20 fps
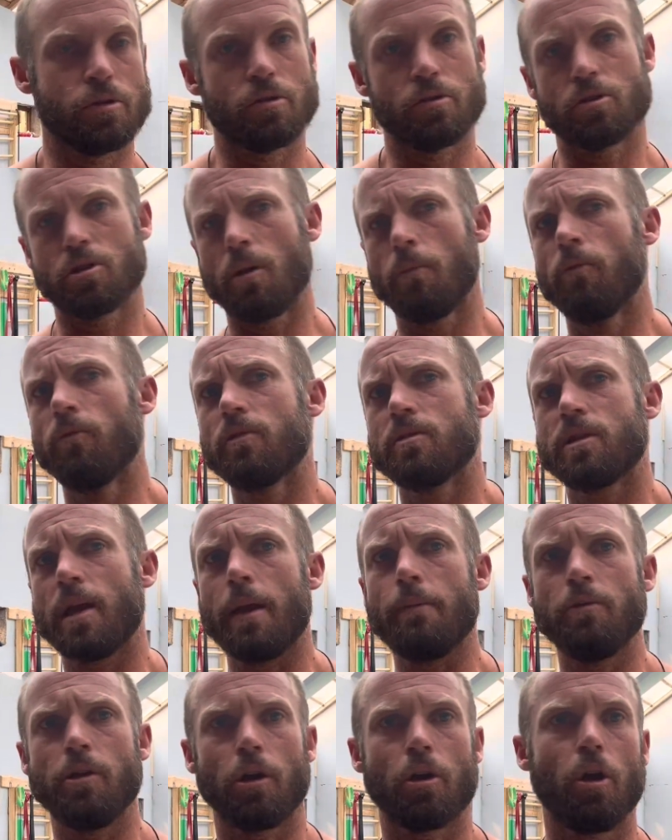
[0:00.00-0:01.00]
So some of it's
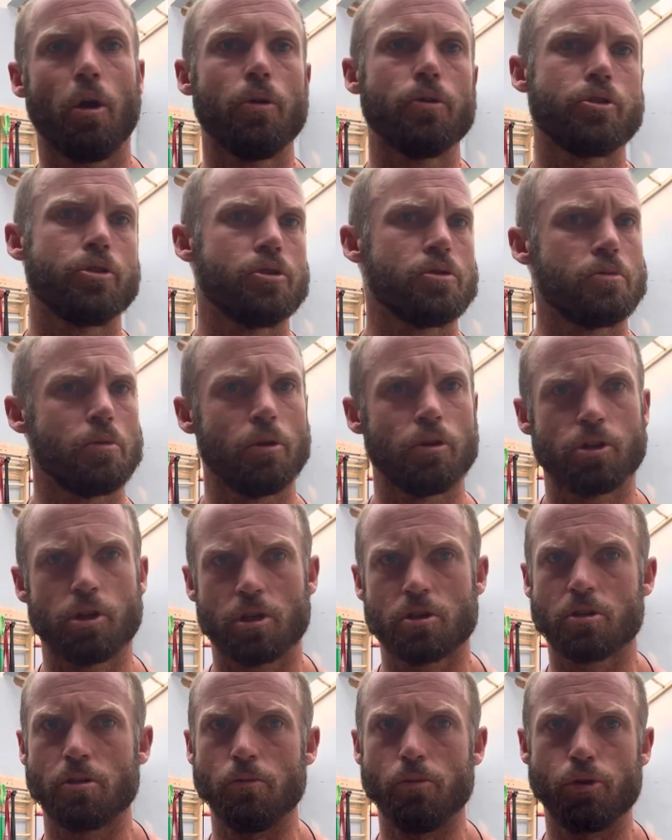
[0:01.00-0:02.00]
aimed at coaches. We've got
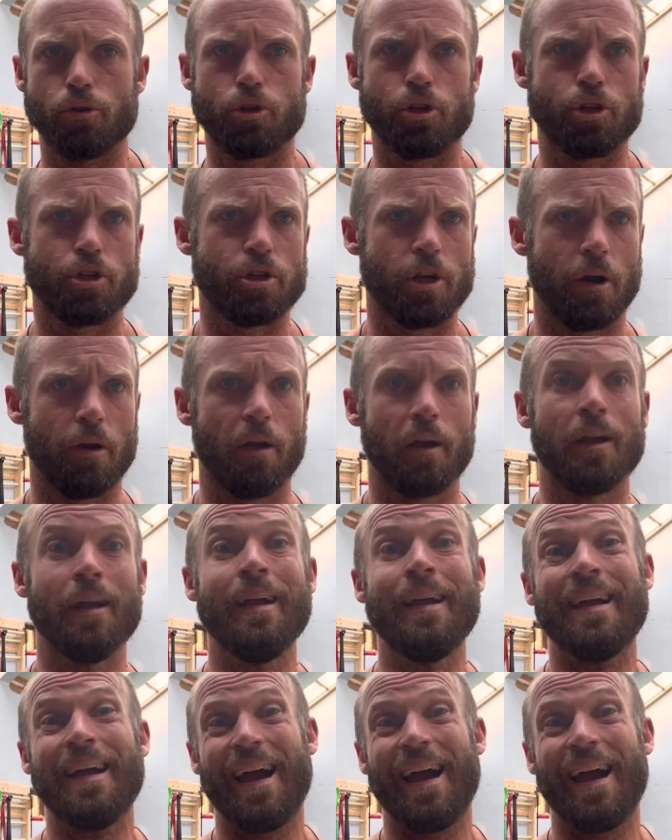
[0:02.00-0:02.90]
Justin Mucci sharing